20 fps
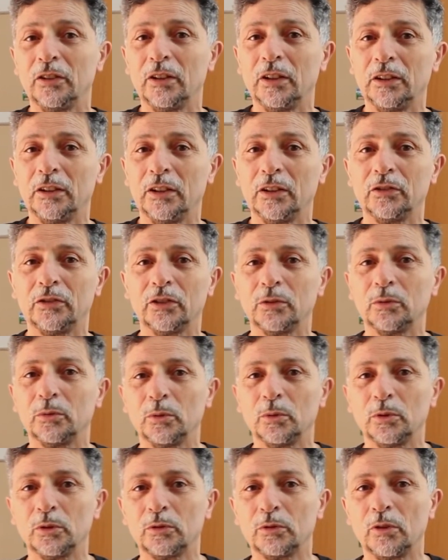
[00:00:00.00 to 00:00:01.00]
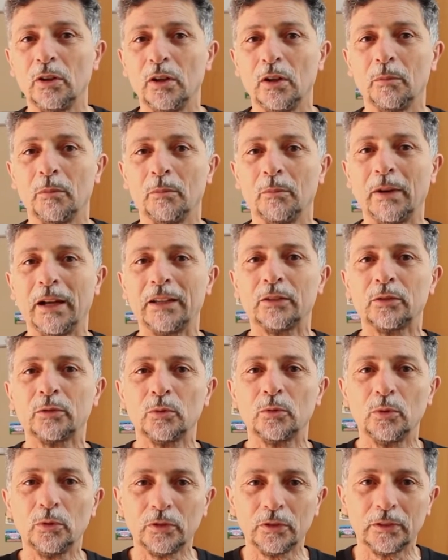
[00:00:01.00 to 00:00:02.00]
You may even feel the other's
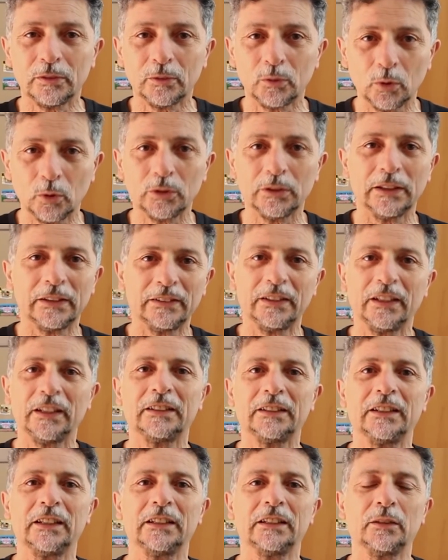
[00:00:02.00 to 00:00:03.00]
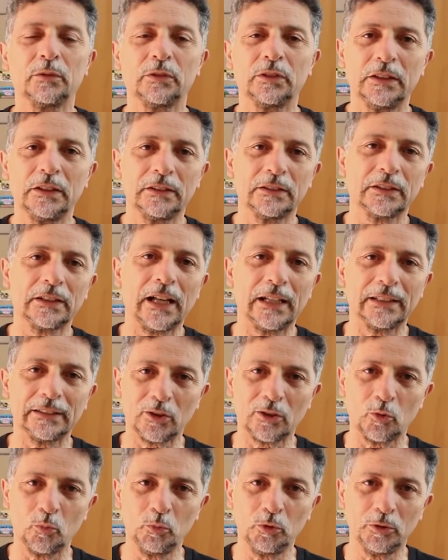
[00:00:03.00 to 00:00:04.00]
energy, but you certainly
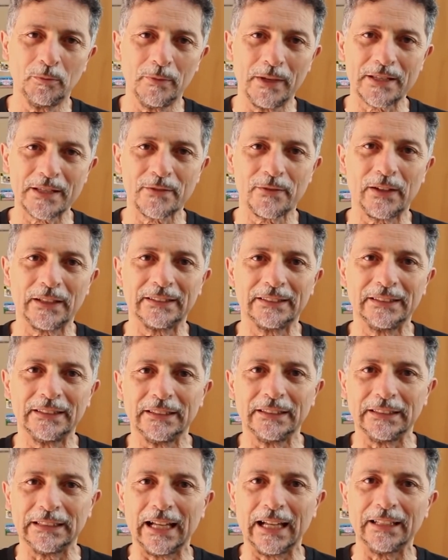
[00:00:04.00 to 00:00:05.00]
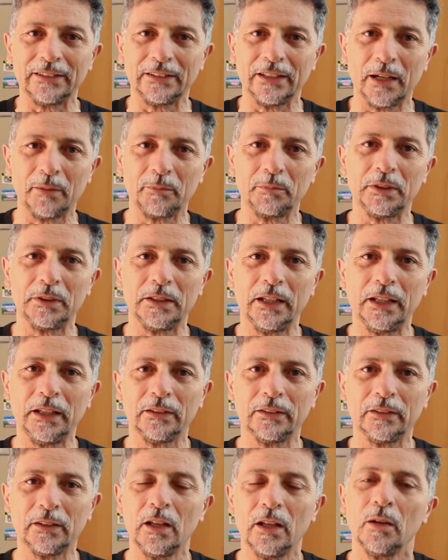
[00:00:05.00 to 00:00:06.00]
discard it more easily and quickly because
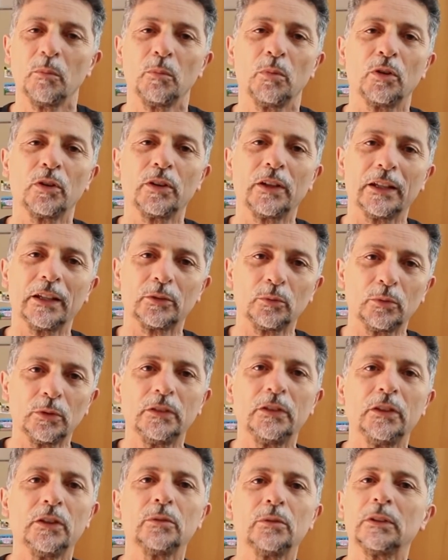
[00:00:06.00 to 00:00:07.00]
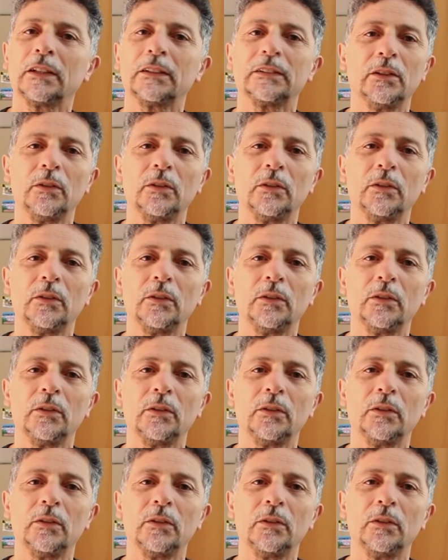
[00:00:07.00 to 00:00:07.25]
your circulation is high.